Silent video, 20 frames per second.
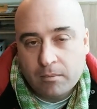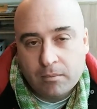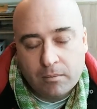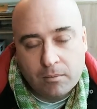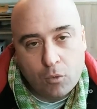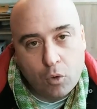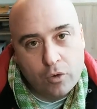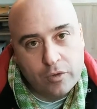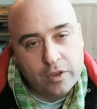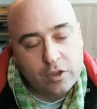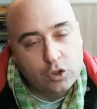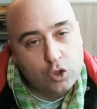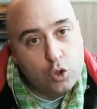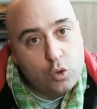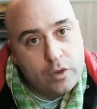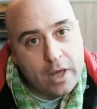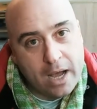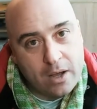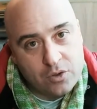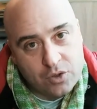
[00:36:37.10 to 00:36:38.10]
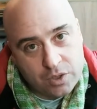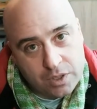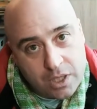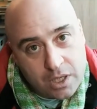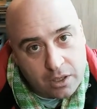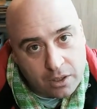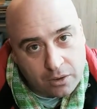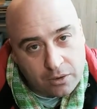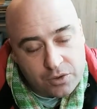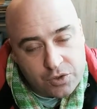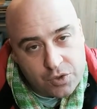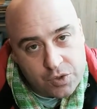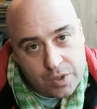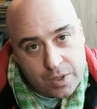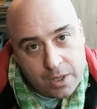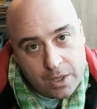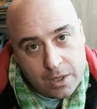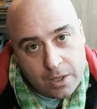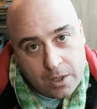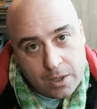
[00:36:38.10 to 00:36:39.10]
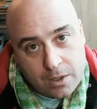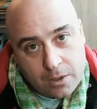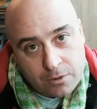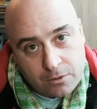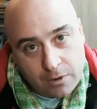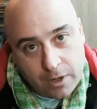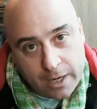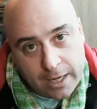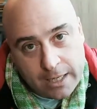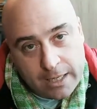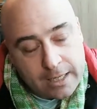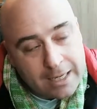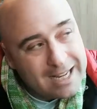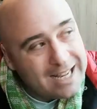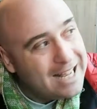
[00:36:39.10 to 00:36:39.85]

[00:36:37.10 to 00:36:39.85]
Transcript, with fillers: more than 2,000 years, right?